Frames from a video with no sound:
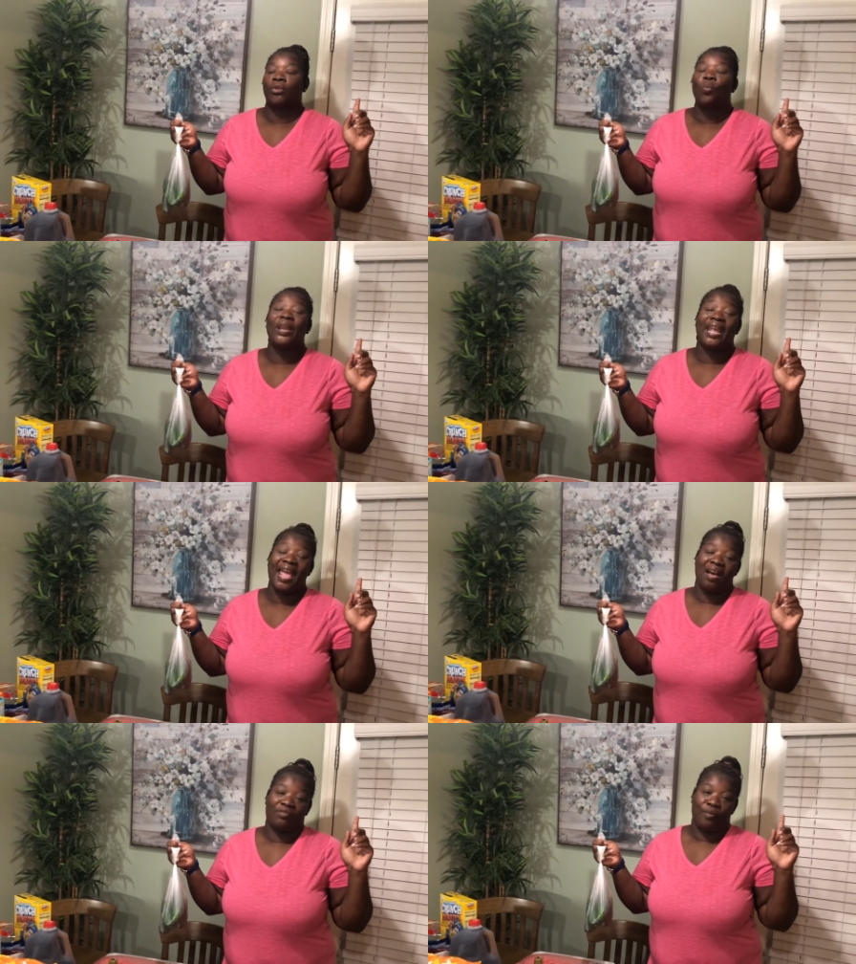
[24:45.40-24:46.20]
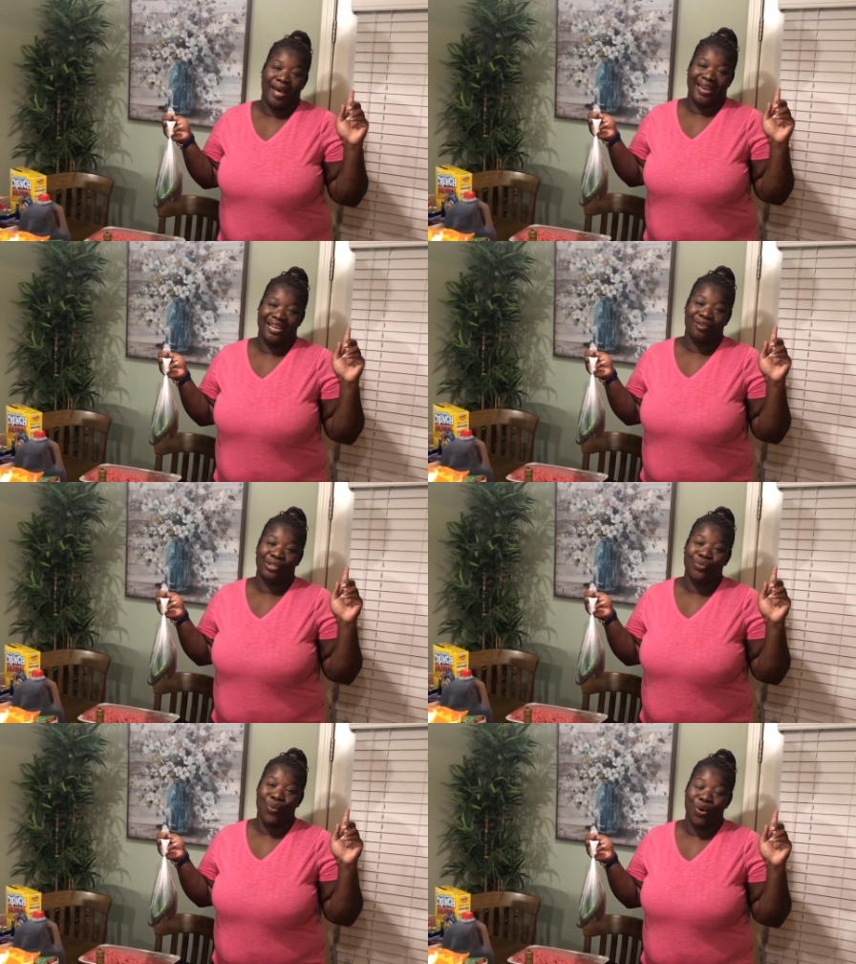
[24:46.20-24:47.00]
we didn't have nobody here
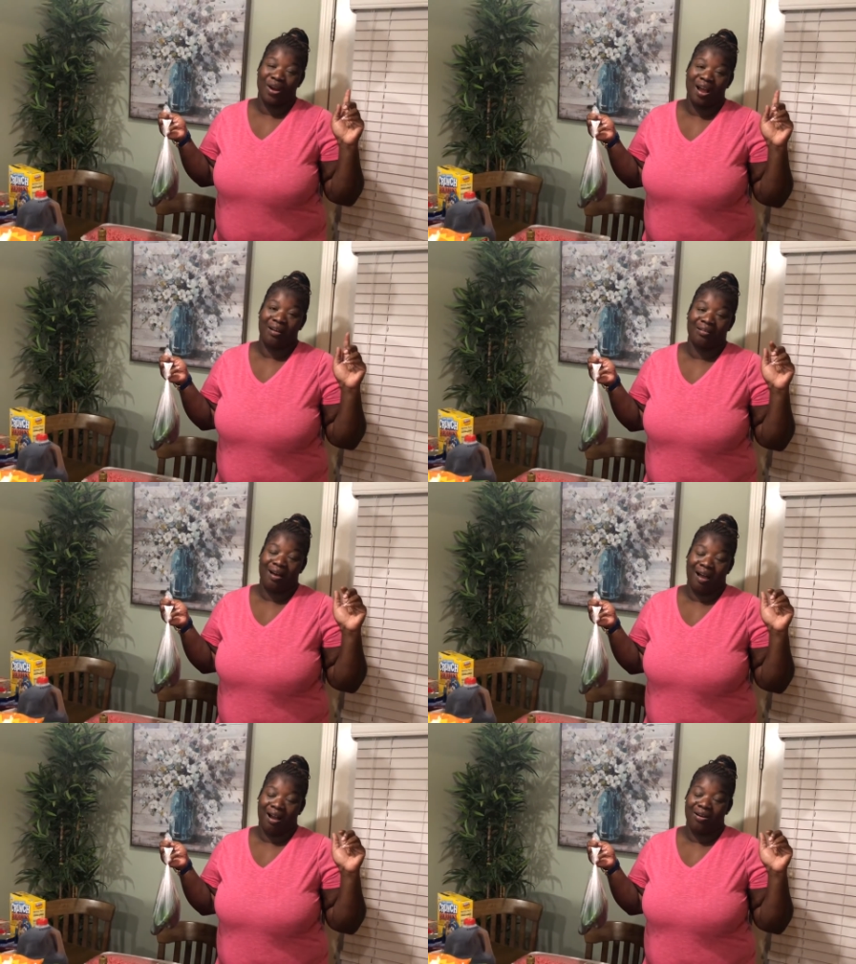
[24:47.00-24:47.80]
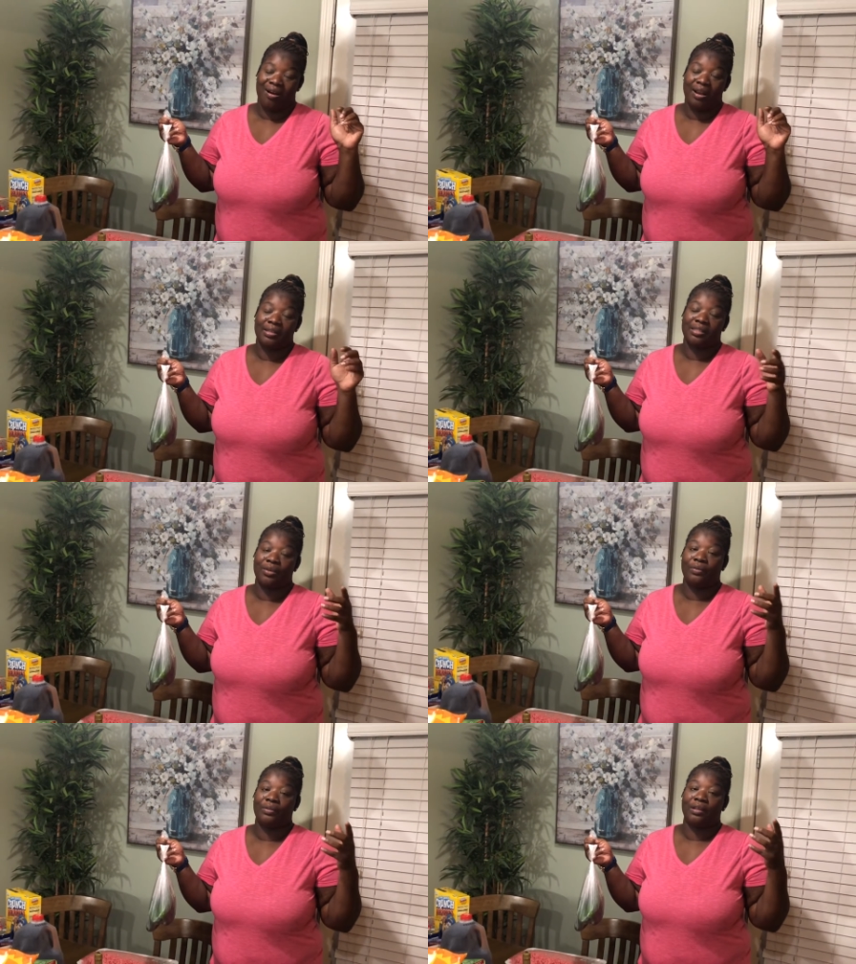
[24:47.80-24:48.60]
to water our, our garden,
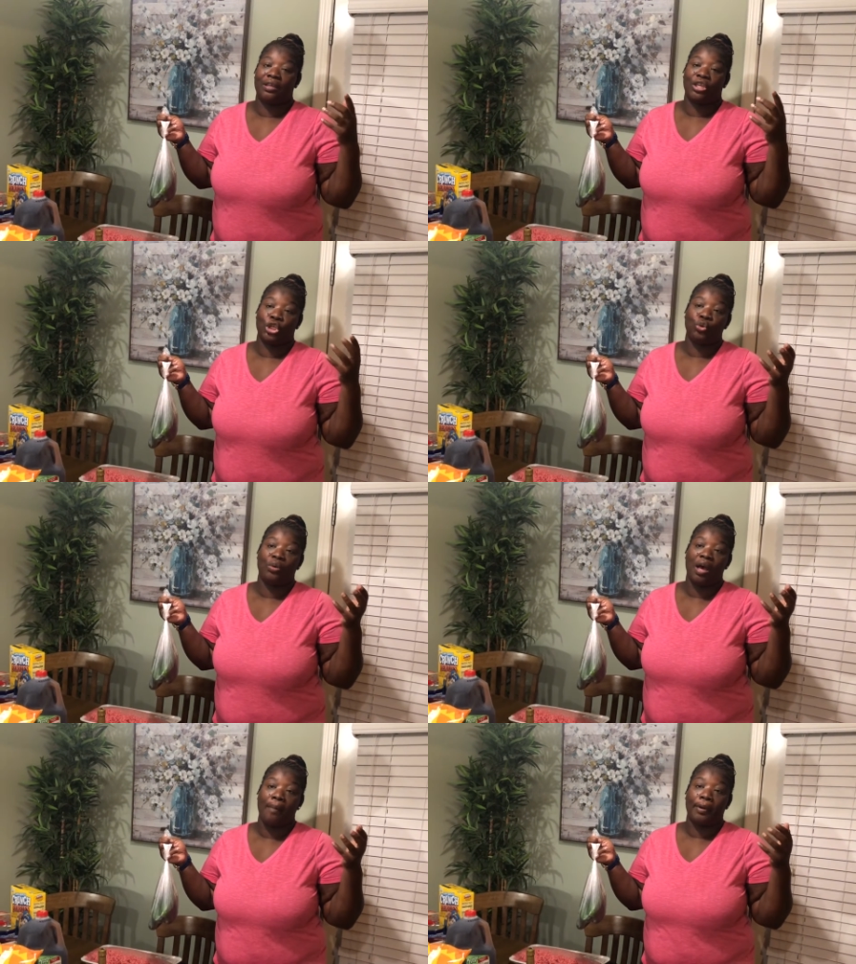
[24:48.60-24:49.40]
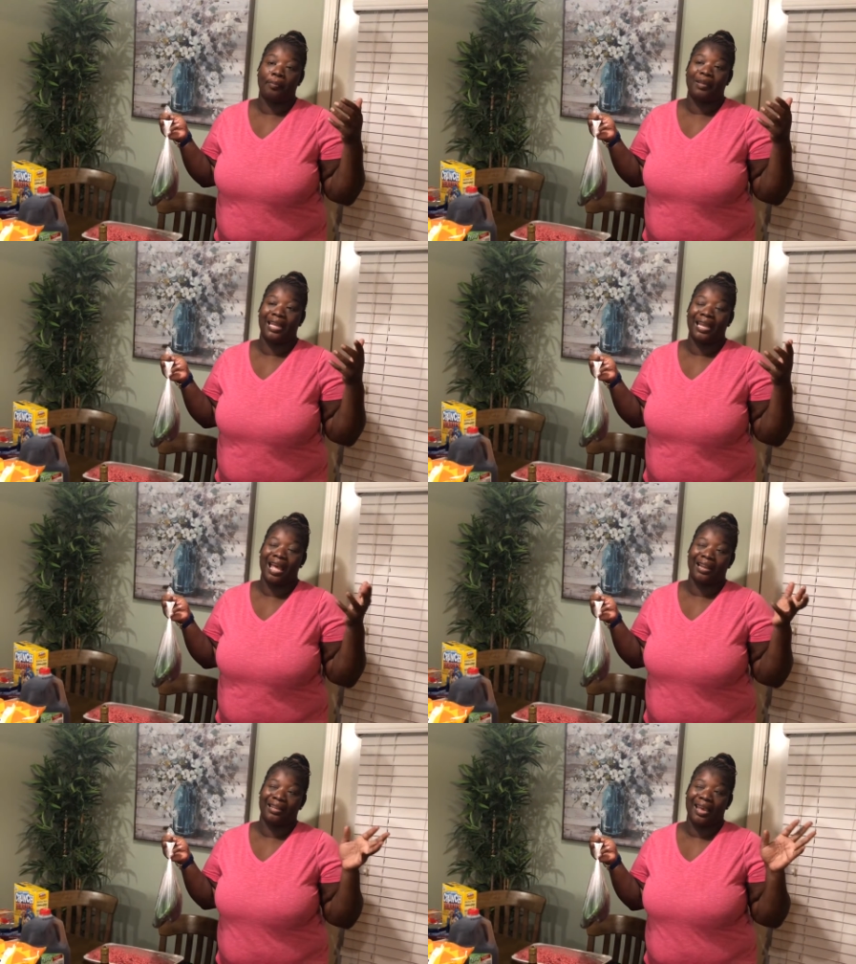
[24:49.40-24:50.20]
so the cucumber plant
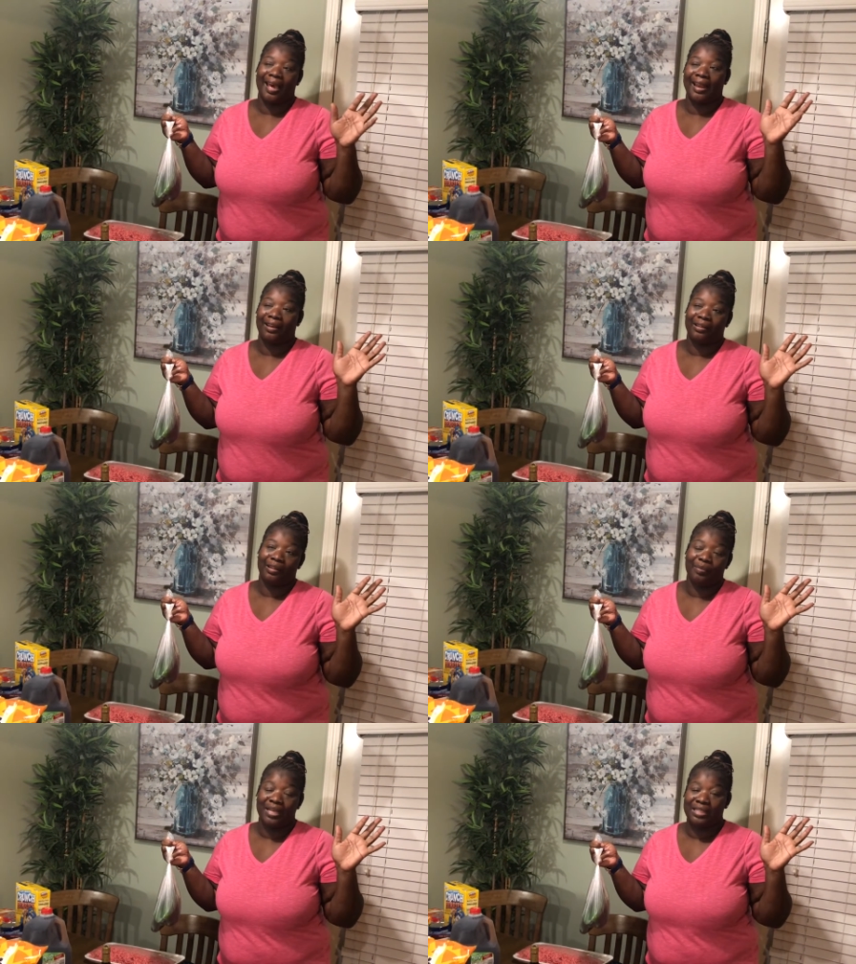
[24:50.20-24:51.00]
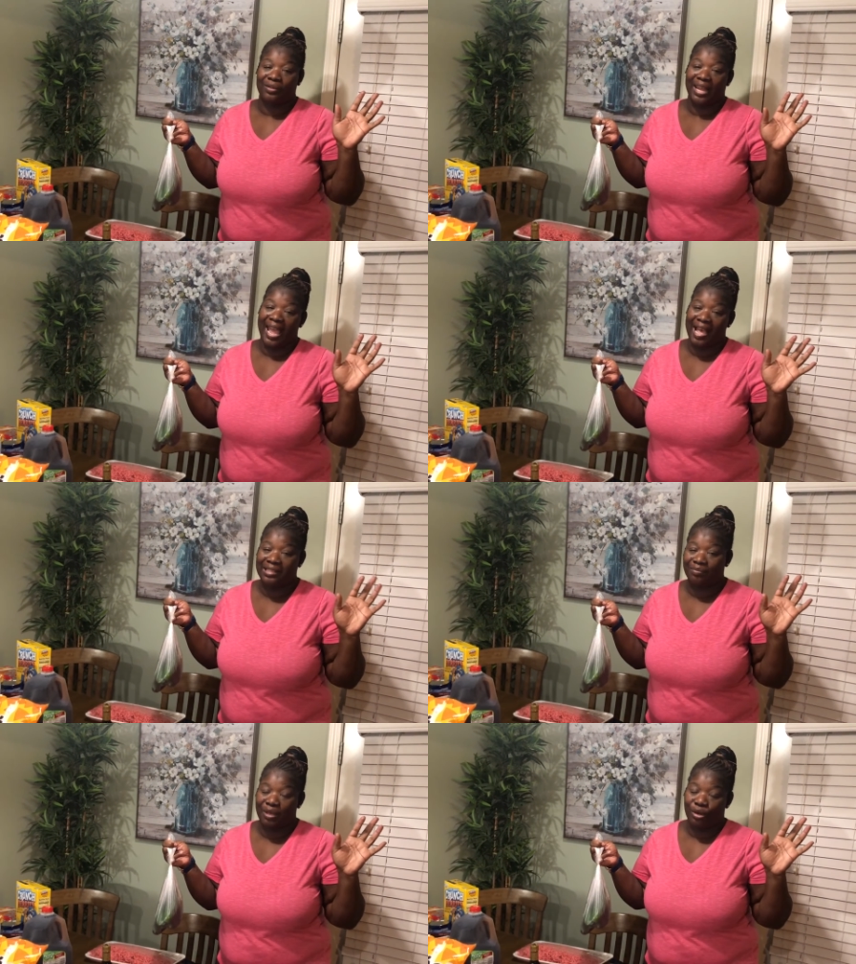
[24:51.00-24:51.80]
kind of died out a little bit, so they
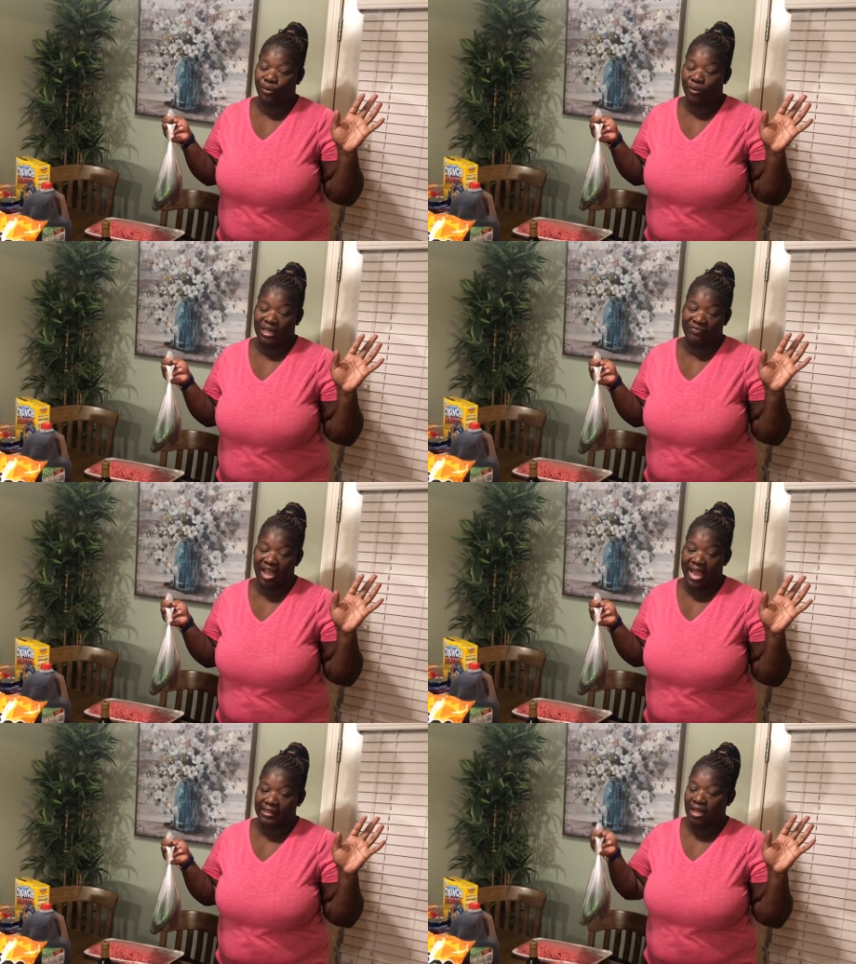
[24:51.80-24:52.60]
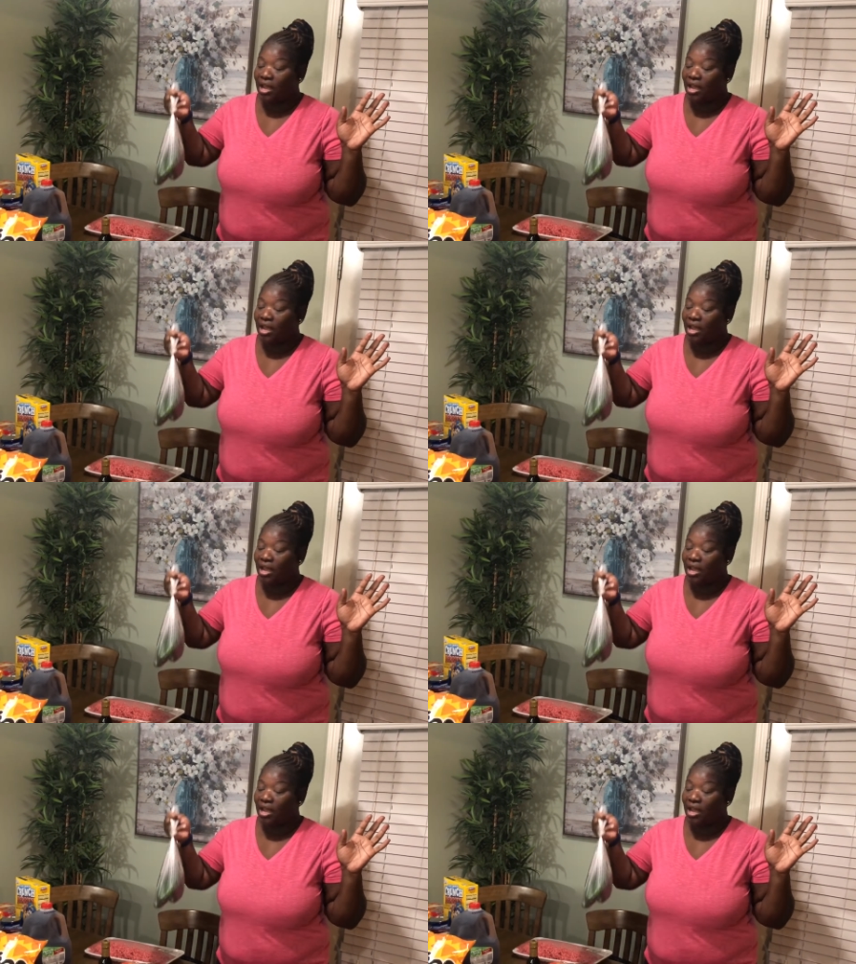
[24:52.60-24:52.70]
hasn't been growing as fast.